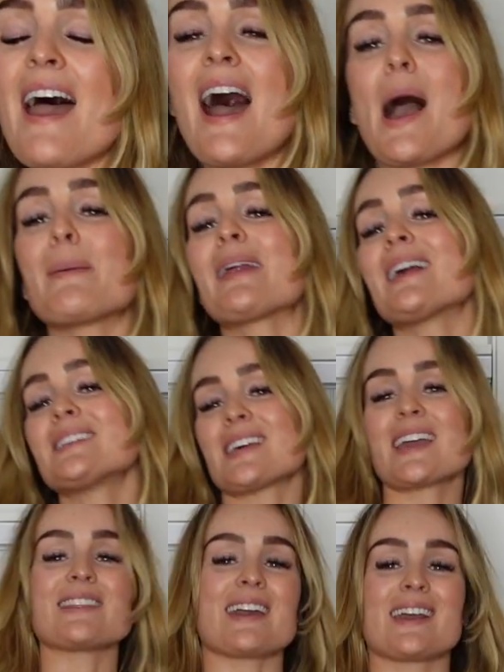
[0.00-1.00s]
I mean, I
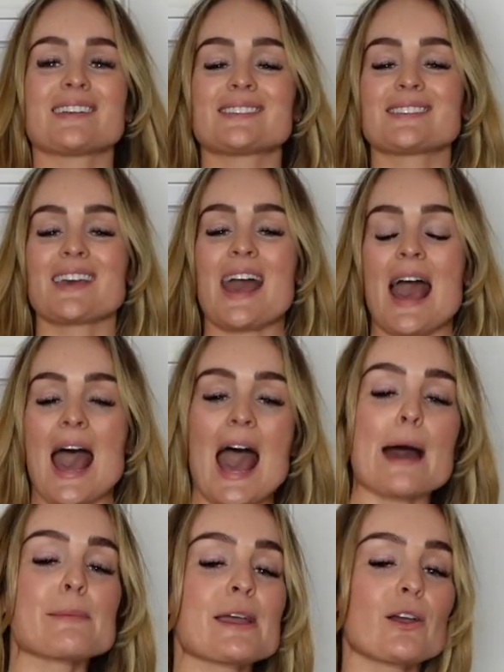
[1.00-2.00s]
say this.
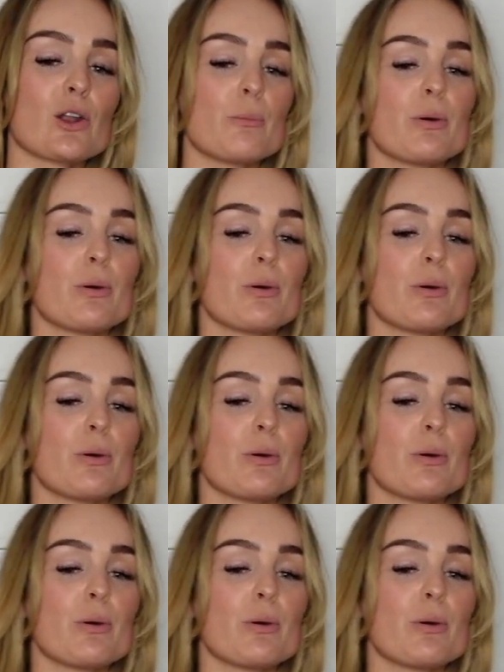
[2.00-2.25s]
Am I gonna